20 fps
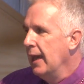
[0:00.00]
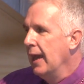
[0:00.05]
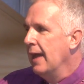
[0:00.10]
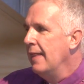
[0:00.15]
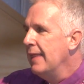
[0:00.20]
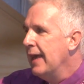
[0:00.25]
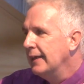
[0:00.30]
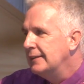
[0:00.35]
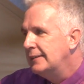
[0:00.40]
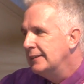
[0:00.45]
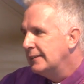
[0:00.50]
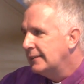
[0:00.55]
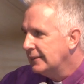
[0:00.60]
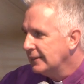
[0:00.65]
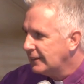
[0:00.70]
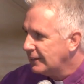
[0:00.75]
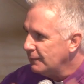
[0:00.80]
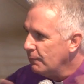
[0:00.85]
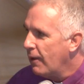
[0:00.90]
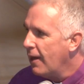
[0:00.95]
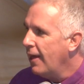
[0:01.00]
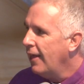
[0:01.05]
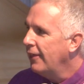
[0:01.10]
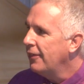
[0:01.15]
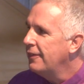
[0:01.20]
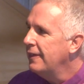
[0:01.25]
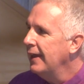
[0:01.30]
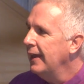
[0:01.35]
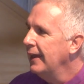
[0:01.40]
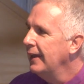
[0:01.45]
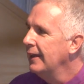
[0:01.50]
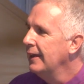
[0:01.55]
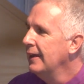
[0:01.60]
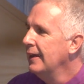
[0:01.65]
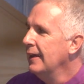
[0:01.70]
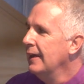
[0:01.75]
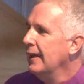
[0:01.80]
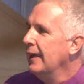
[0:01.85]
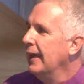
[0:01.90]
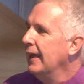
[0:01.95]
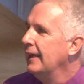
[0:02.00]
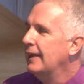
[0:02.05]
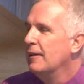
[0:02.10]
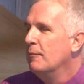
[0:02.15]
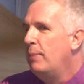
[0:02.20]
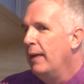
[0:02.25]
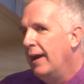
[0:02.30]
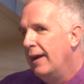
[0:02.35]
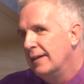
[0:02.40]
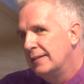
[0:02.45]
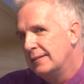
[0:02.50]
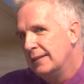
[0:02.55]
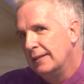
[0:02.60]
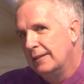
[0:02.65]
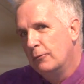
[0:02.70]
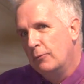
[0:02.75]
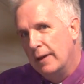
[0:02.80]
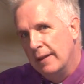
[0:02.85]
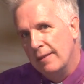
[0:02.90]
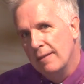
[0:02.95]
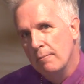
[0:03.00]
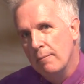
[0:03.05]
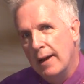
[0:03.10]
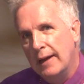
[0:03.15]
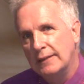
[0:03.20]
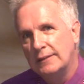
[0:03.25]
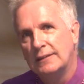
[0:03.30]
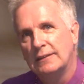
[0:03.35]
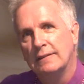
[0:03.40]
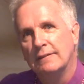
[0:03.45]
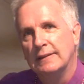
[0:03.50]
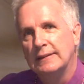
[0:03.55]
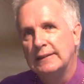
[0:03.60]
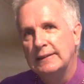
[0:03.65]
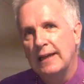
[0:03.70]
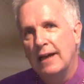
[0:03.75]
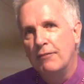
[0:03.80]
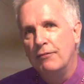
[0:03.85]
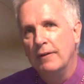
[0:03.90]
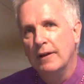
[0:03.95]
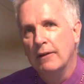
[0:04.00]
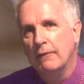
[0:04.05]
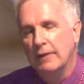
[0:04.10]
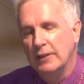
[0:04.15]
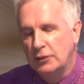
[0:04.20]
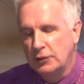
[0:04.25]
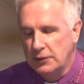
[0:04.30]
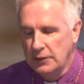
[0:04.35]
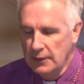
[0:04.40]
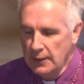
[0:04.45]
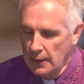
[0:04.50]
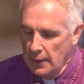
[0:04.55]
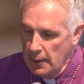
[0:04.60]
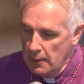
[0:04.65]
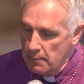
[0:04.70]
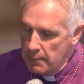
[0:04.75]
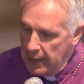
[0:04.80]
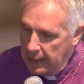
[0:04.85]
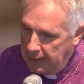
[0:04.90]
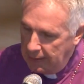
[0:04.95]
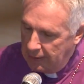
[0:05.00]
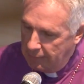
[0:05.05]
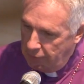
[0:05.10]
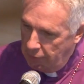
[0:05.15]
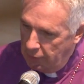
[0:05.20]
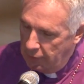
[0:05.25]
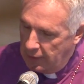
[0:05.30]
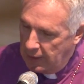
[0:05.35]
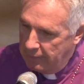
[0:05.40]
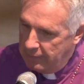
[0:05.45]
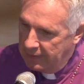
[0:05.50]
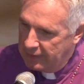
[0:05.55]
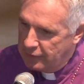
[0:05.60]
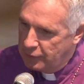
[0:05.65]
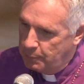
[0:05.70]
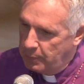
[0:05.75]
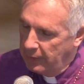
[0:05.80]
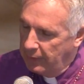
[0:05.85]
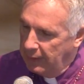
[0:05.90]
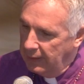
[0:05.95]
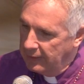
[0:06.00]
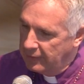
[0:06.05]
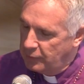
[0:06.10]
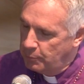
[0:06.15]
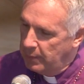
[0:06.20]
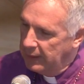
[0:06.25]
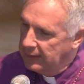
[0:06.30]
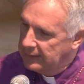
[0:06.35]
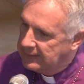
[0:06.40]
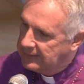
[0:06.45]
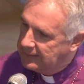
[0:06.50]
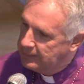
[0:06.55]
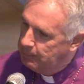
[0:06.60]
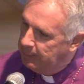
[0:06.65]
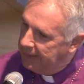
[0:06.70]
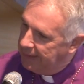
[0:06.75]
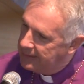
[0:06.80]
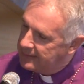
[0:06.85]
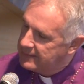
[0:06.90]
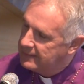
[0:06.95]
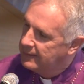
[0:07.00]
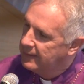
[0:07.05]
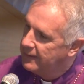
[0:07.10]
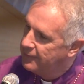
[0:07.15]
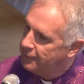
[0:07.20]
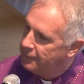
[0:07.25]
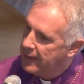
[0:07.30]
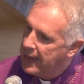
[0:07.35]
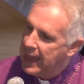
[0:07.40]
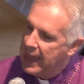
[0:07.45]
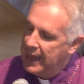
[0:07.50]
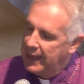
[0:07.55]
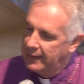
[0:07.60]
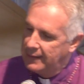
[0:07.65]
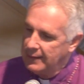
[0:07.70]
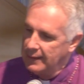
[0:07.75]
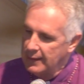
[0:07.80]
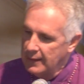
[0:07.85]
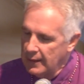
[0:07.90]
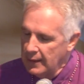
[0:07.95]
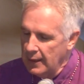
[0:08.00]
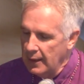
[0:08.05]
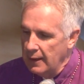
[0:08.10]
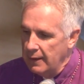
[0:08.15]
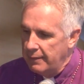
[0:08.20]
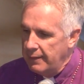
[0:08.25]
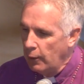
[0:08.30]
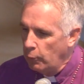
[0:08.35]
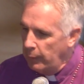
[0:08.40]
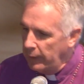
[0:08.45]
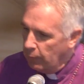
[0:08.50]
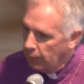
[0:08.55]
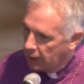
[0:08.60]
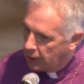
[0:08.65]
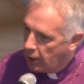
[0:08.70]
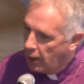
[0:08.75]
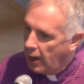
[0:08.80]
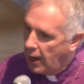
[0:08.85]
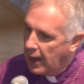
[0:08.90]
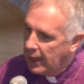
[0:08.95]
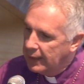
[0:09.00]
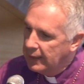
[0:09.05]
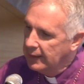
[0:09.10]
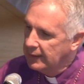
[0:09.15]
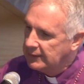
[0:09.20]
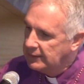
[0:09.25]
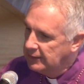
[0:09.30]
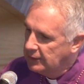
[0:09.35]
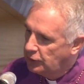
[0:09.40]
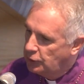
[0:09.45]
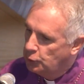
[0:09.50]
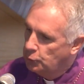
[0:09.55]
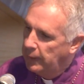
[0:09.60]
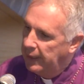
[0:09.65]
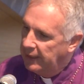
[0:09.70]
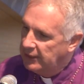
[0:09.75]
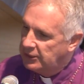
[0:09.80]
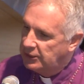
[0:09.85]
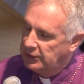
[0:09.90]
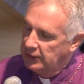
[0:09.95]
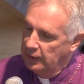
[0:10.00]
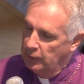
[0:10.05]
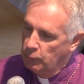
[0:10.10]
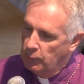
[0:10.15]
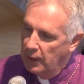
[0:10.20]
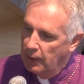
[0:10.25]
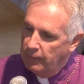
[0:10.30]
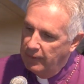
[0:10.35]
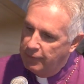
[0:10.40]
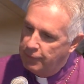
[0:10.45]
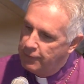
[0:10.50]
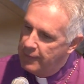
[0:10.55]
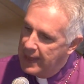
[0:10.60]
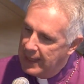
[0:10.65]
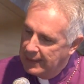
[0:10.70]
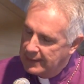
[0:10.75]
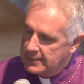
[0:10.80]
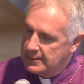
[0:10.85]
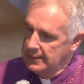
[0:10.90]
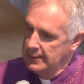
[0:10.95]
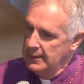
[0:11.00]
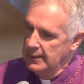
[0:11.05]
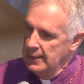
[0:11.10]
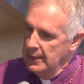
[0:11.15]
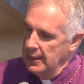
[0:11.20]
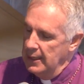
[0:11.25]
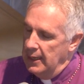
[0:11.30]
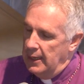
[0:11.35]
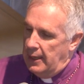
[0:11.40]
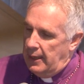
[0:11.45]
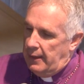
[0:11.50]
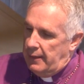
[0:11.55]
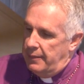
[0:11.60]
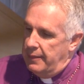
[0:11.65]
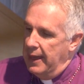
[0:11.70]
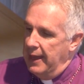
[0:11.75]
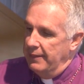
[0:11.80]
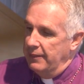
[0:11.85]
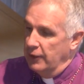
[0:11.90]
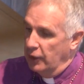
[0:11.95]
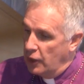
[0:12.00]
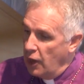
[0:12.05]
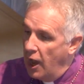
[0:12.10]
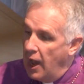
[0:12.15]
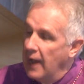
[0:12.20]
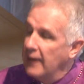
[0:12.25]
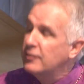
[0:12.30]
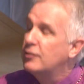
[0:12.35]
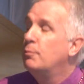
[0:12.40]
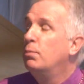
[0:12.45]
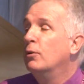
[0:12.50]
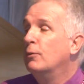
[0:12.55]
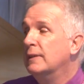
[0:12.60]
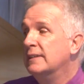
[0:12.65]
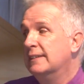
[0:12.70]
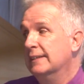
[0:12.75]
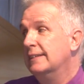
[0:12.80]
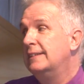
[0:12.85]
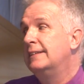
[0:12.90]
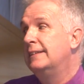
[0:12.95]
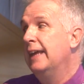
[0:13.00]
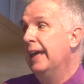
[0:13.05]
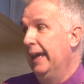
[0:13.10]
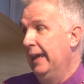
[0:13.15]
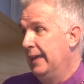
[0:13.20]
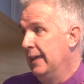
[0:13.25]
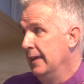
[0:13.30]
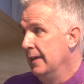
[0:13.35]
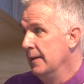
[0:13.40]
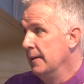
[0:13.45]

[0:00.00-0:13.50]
And that's just a small thing in comparison to what much of the suffering which many of you have experienced, but it speaks to the fact that we were caught in a situation where we felt that the gospel was at stake.